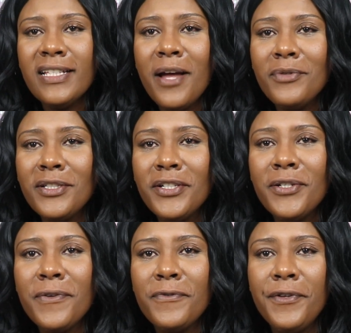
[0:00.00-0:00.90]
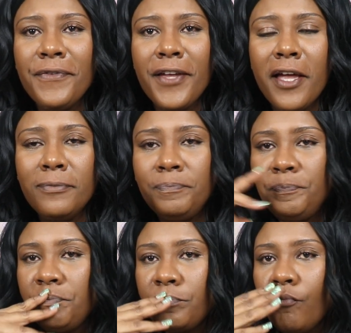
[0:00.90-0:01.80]
That was good, FOODIE Fam.
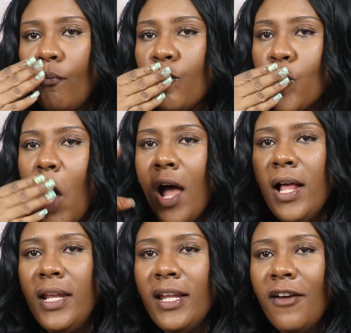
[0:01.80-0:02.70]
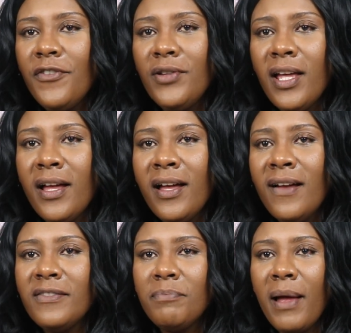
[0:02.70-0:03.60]
Love you,
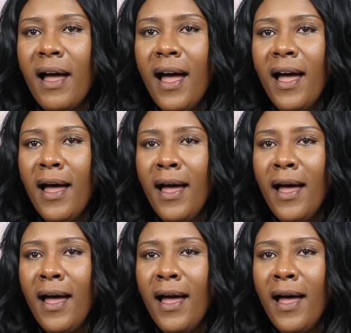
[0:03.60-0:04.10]
loves. Bye.